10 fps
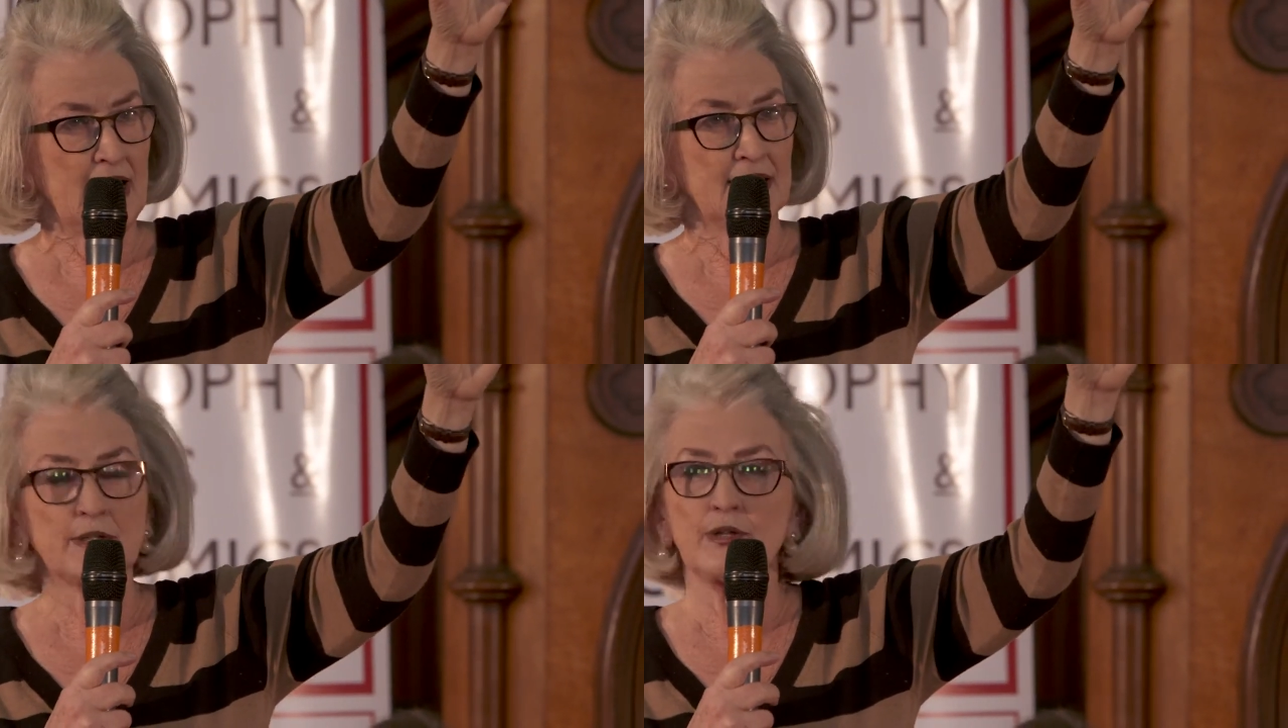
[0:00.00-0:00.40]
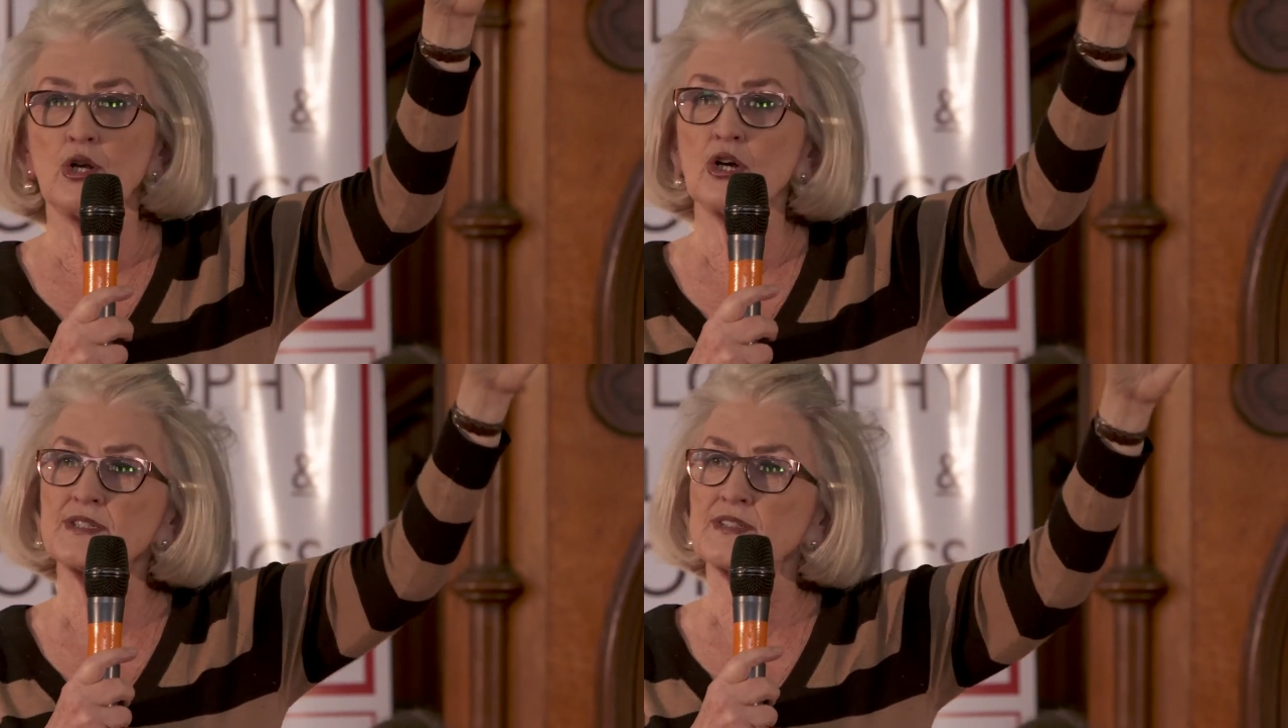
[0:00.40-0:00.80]
So the
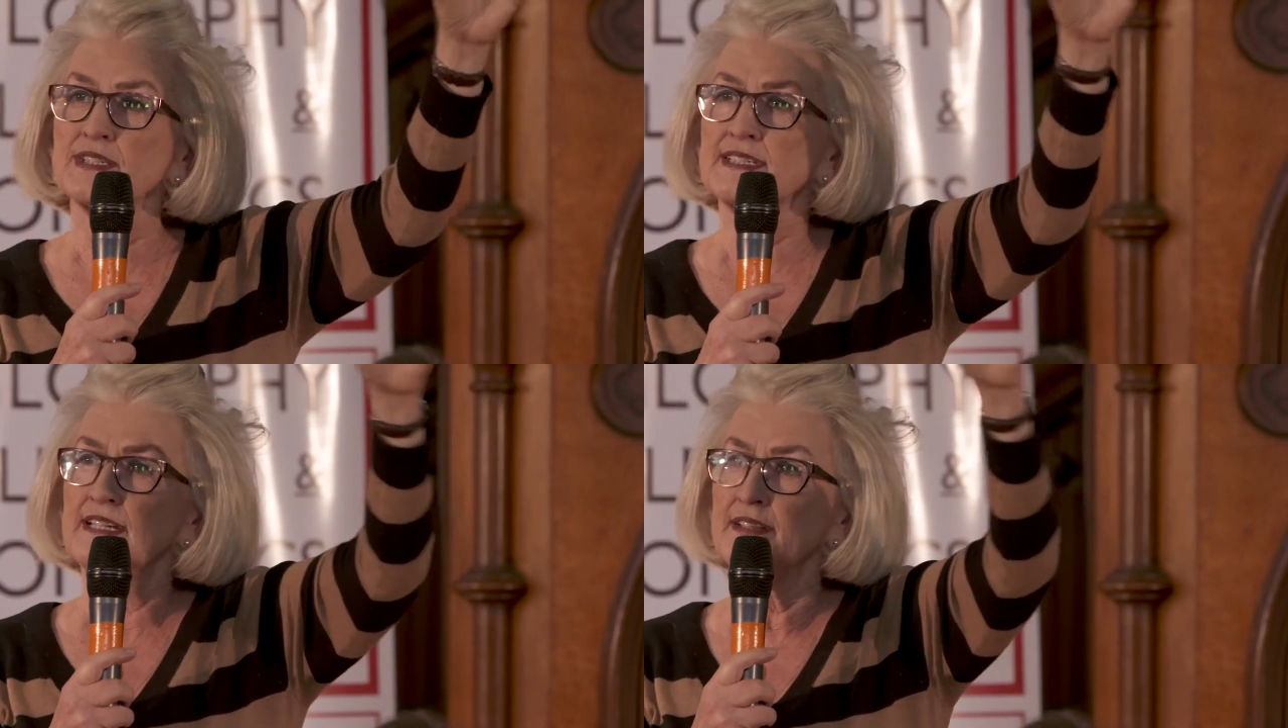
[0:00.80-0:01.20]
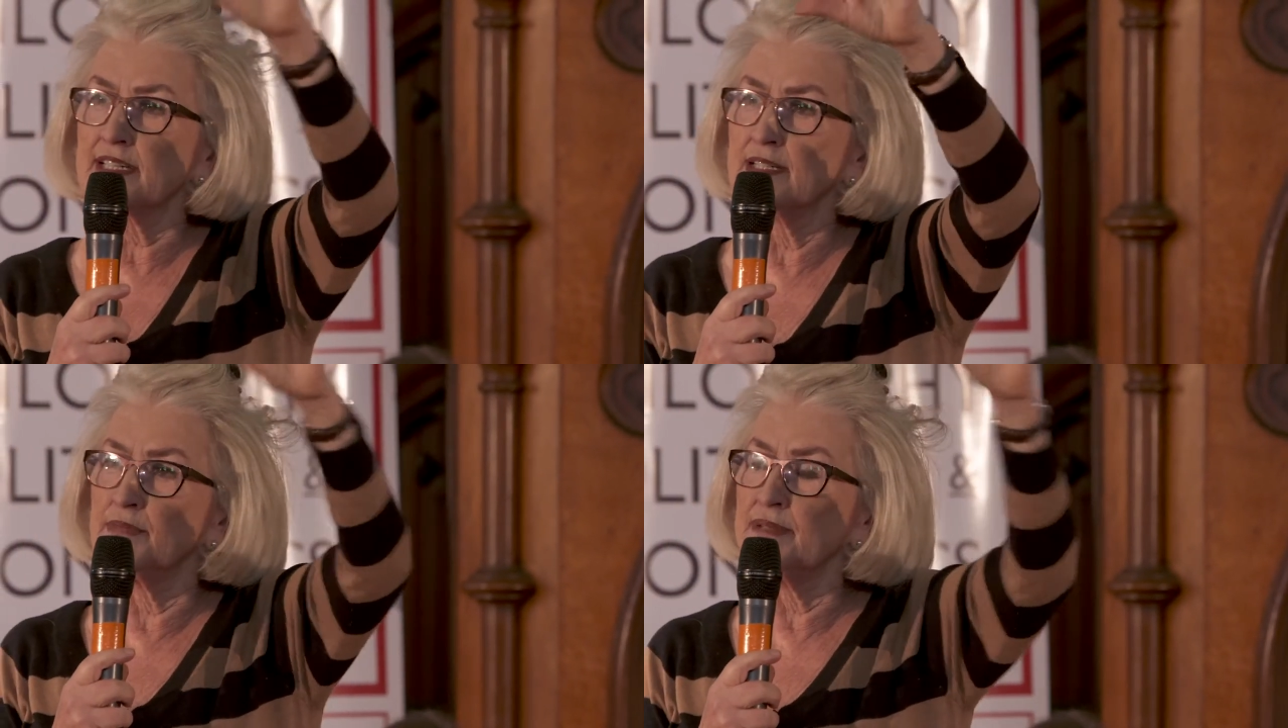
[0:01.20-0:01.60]
losses
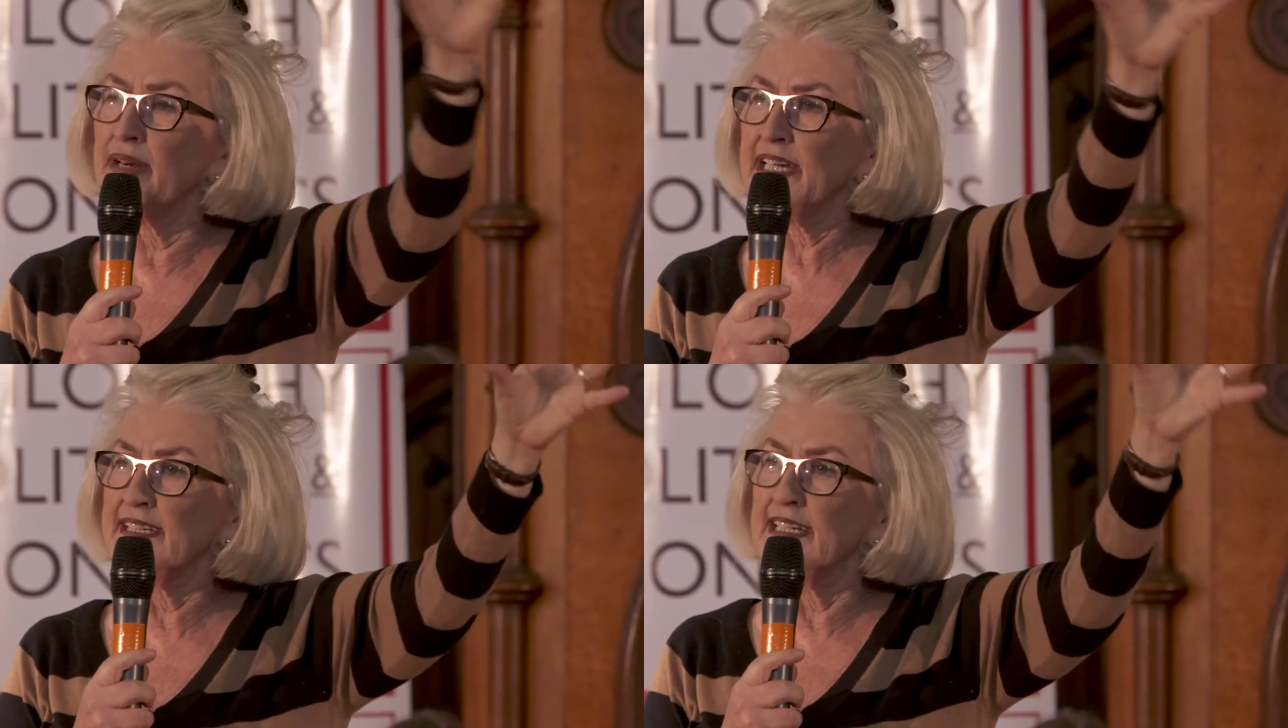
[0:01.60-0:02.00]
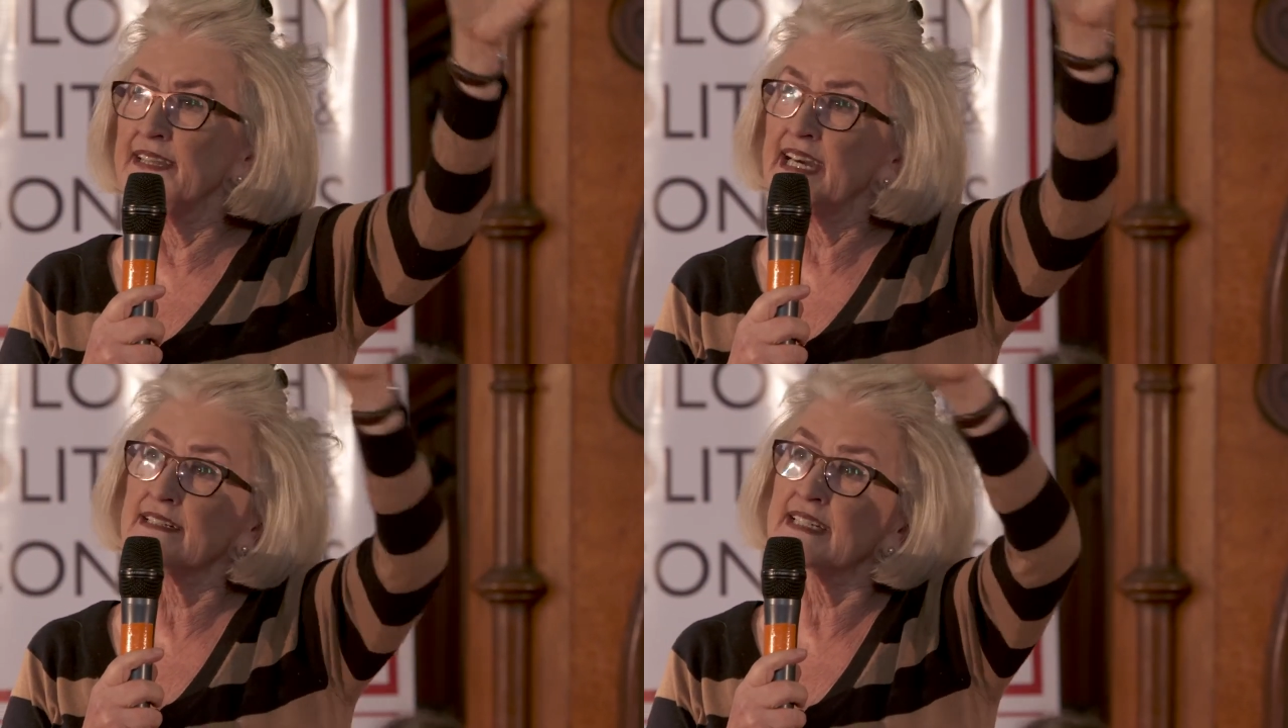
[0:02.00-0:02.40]
that can be made in
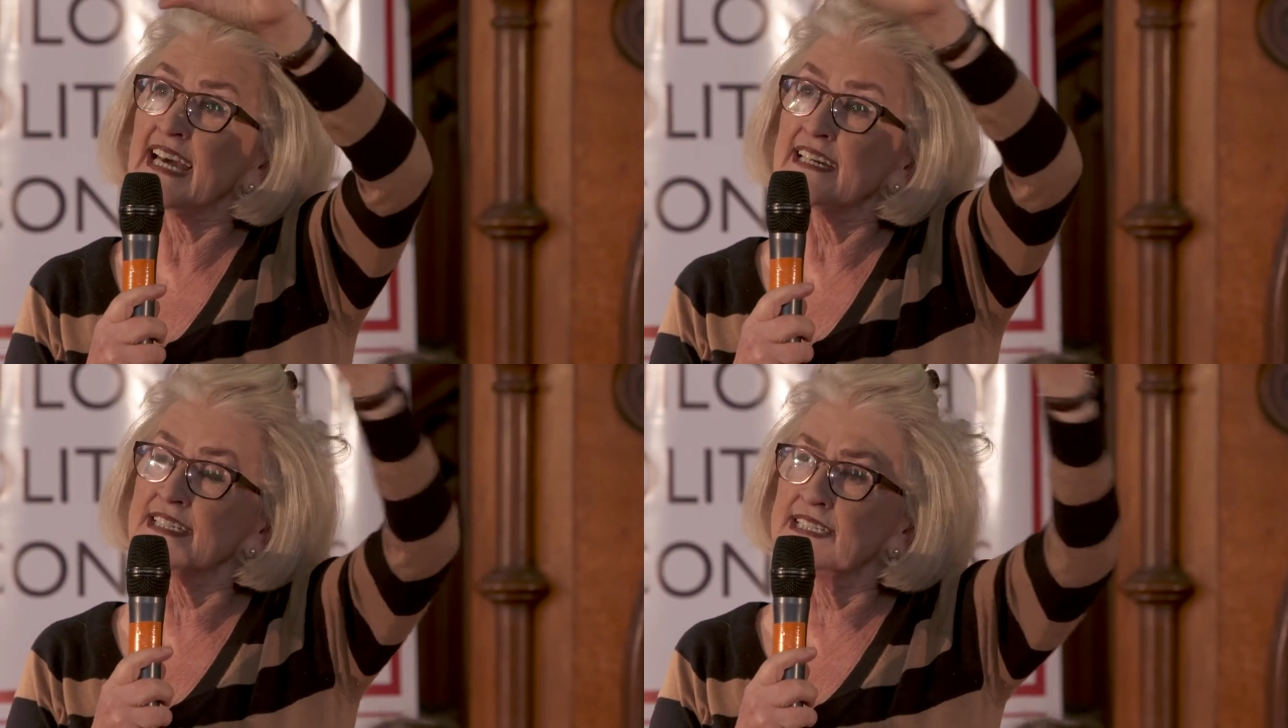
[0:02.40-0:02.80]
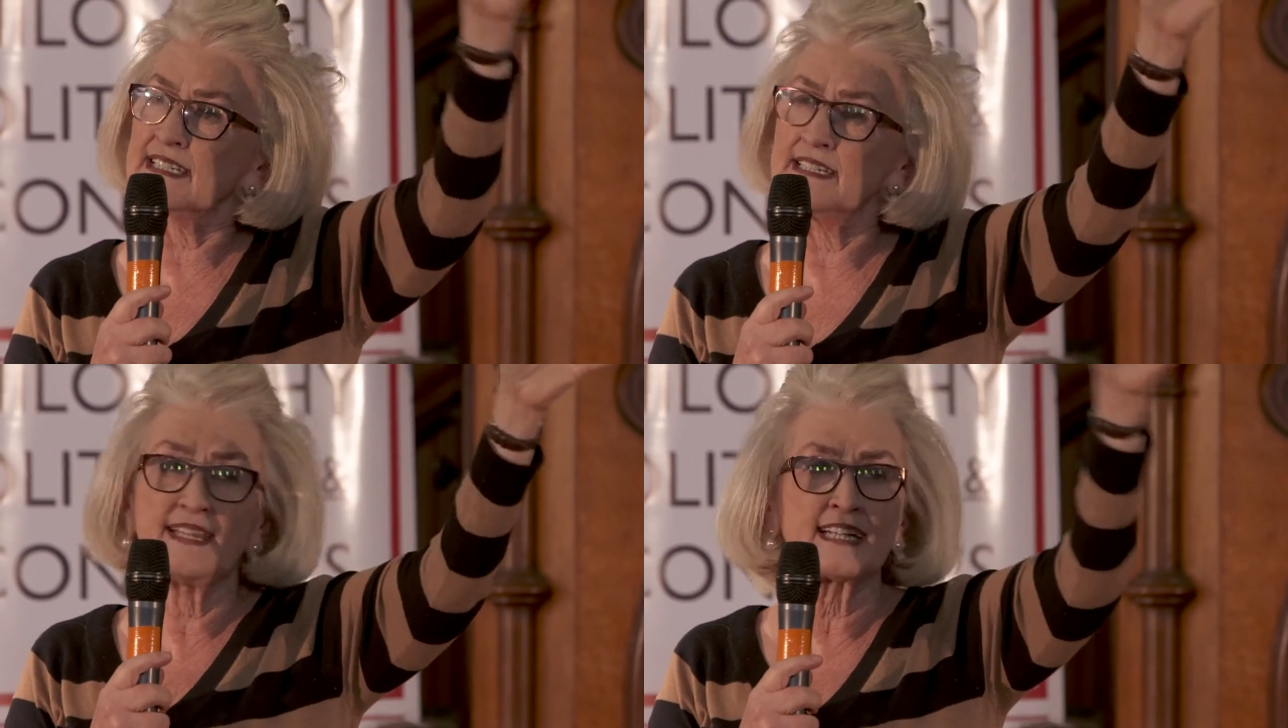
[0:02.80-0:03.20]
that
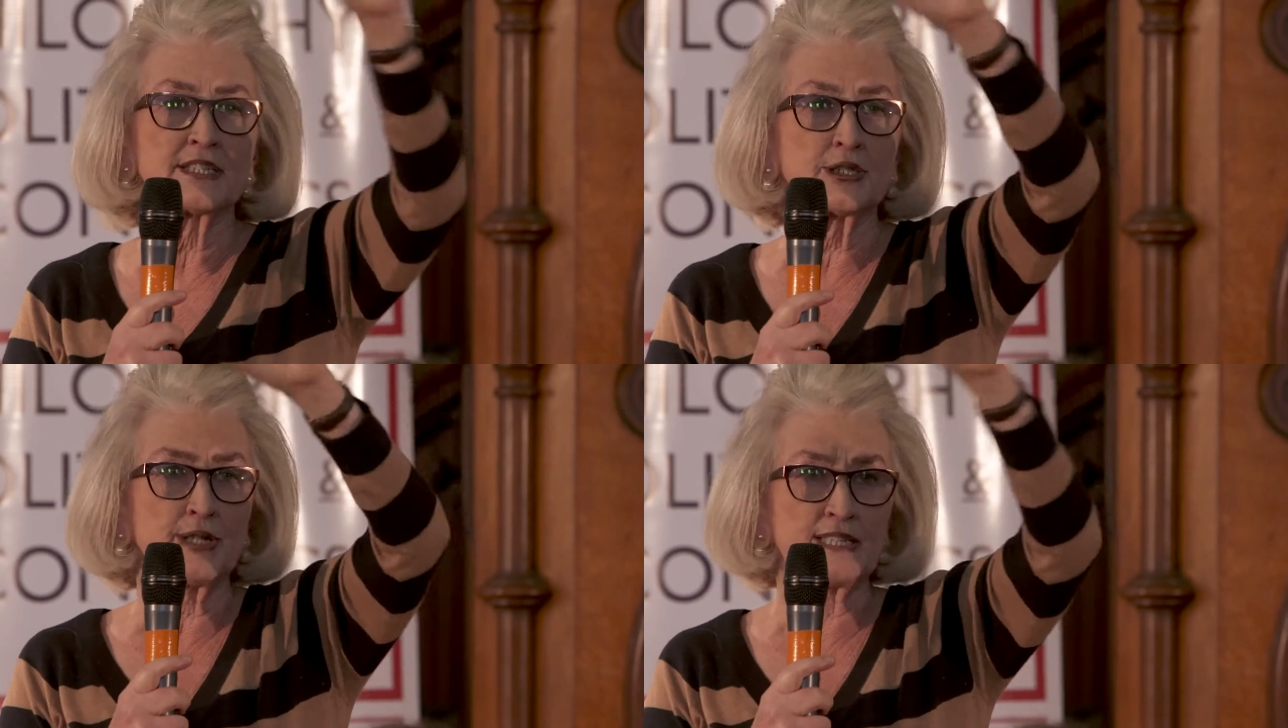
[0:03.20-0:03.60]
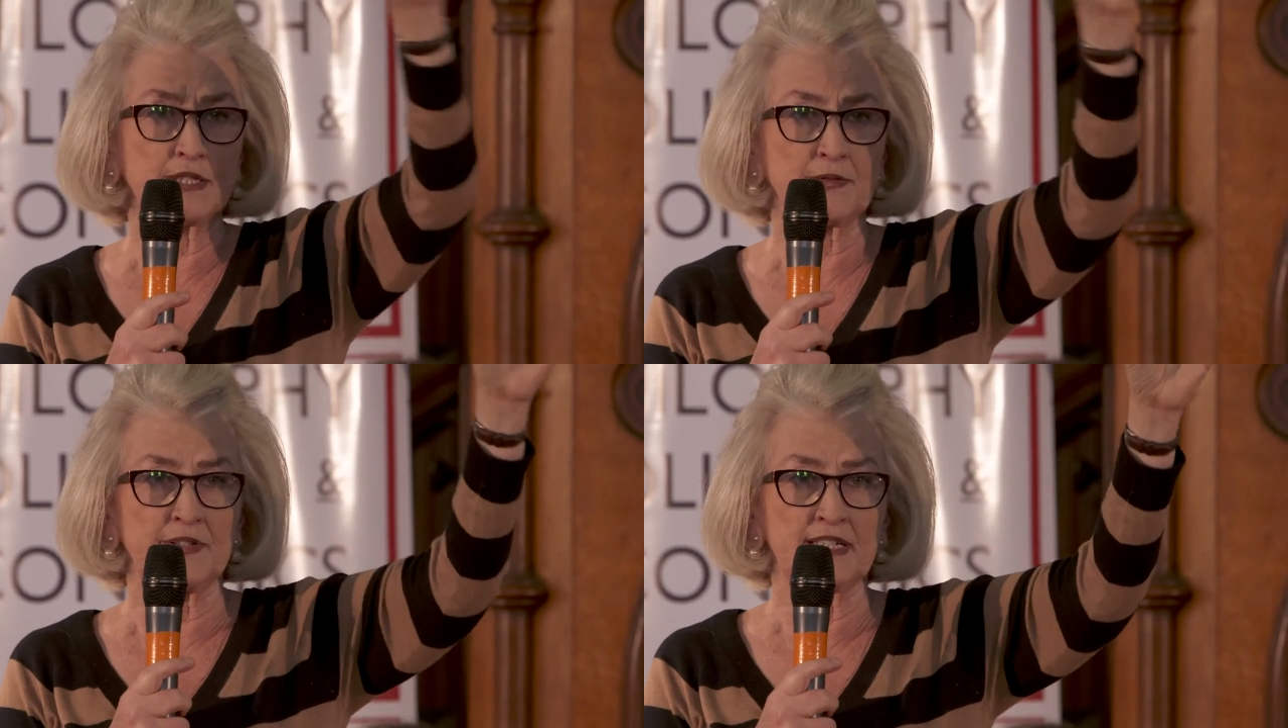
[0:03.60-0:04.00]
galaxy, in that
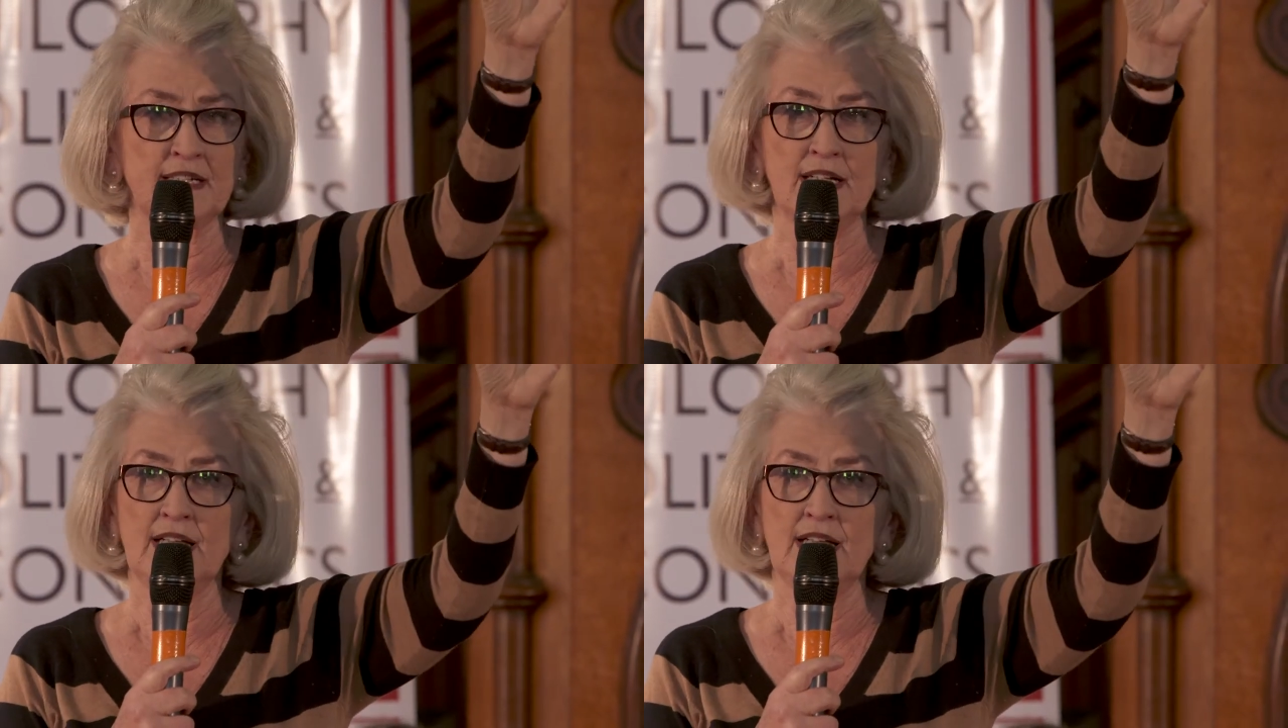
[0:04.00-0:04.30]
stratosphere,